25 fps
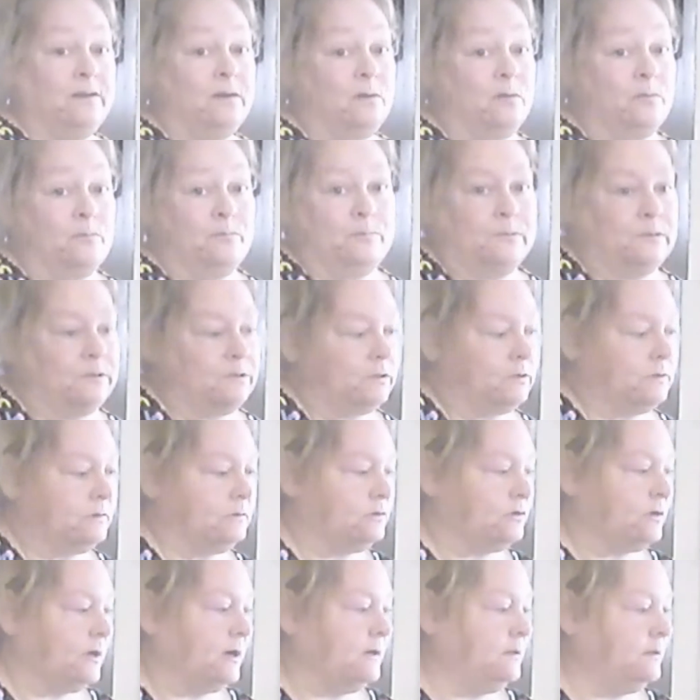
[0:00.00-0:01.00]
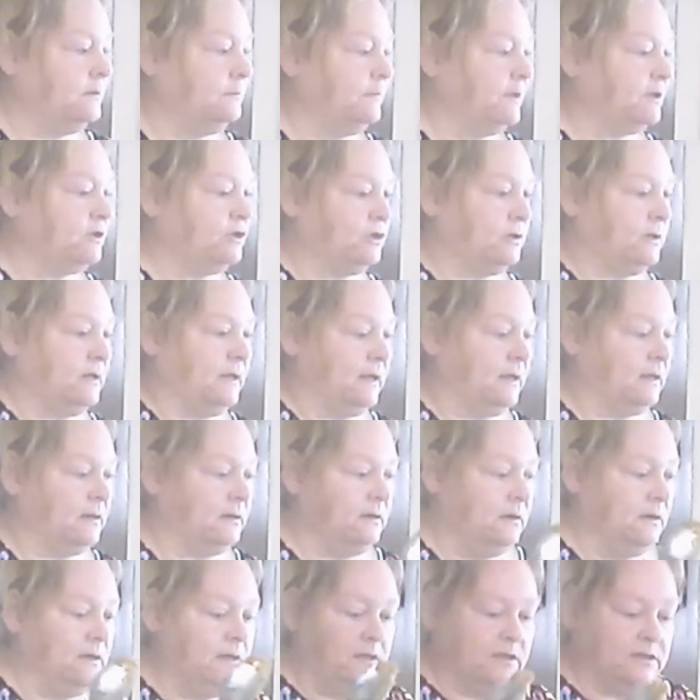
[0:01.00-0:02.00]
know, just try the best you can.
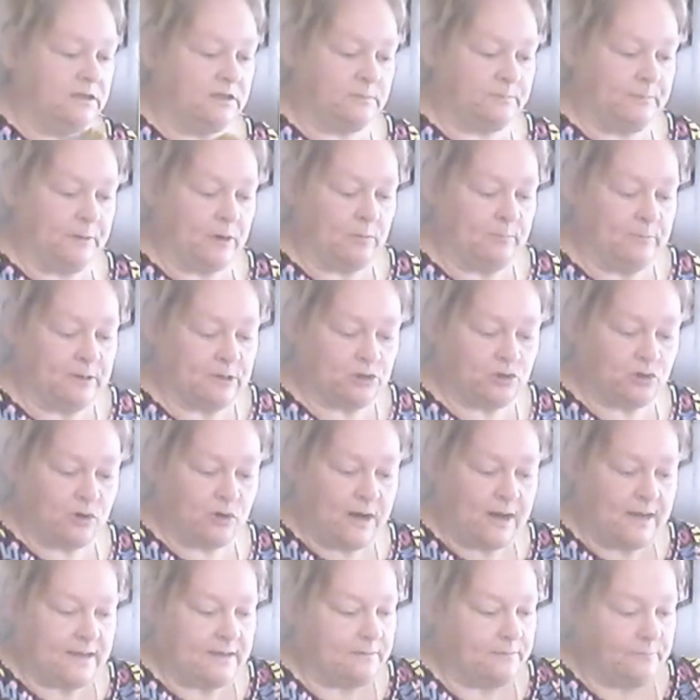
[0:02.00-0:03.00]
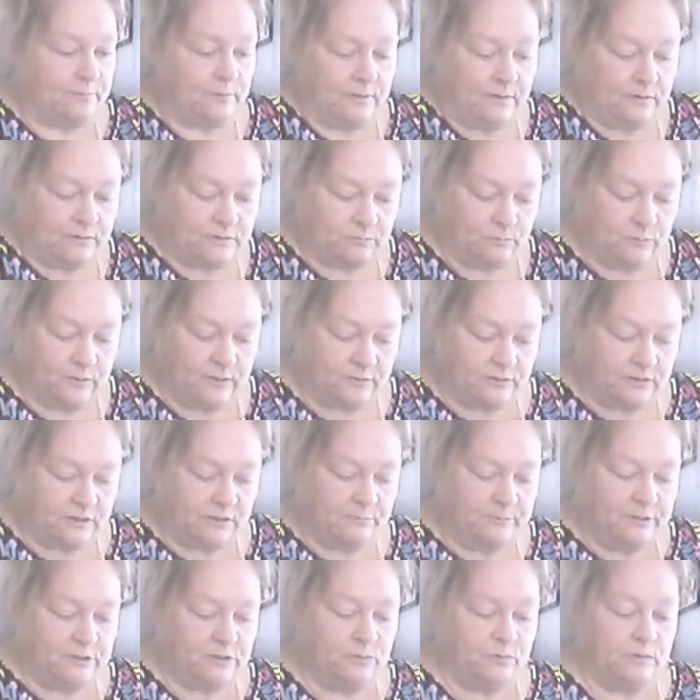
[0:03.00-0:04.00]
Experiment, try it. What else can
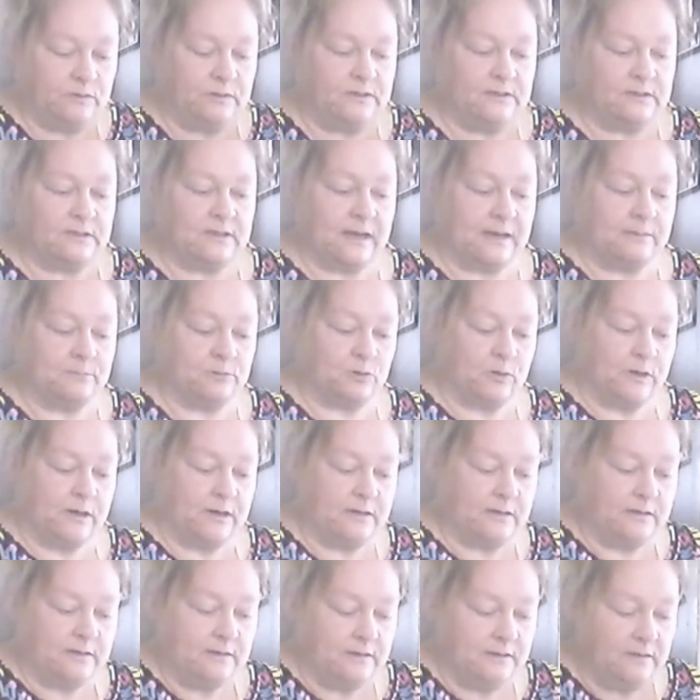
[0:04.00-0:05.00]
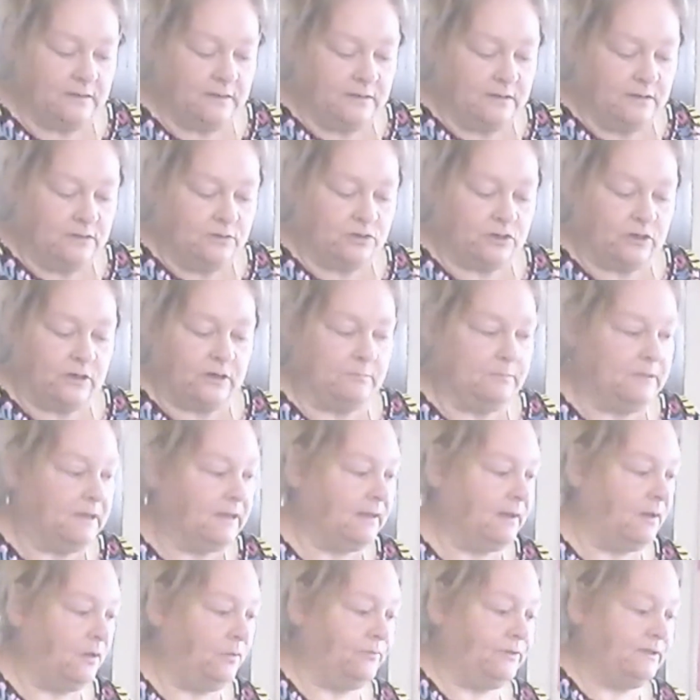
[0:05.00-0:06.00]
we do in these times, right? Try to
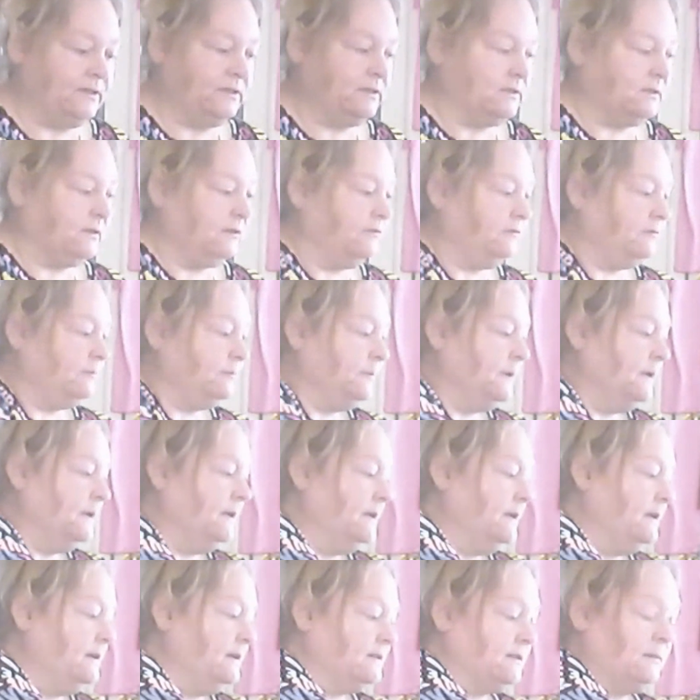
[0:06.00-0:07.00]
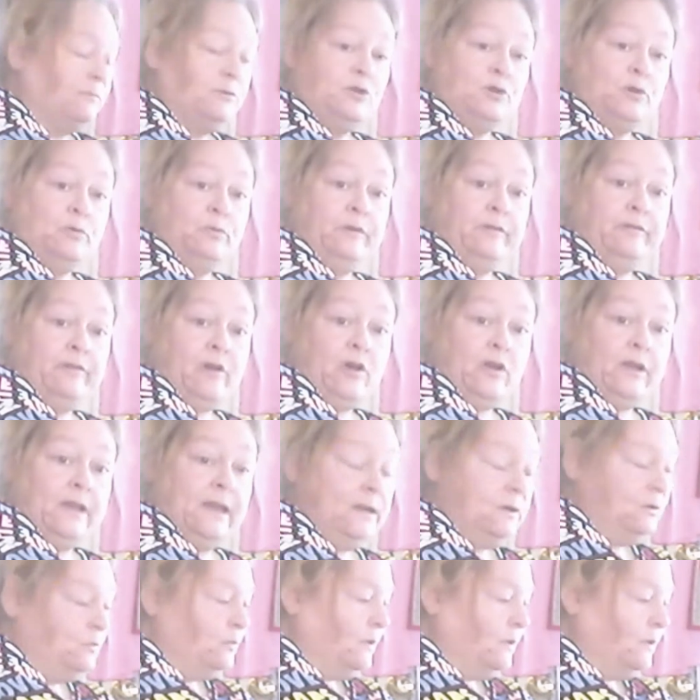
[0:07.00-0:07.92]
make healthy stuff, because I'm sure we've all gained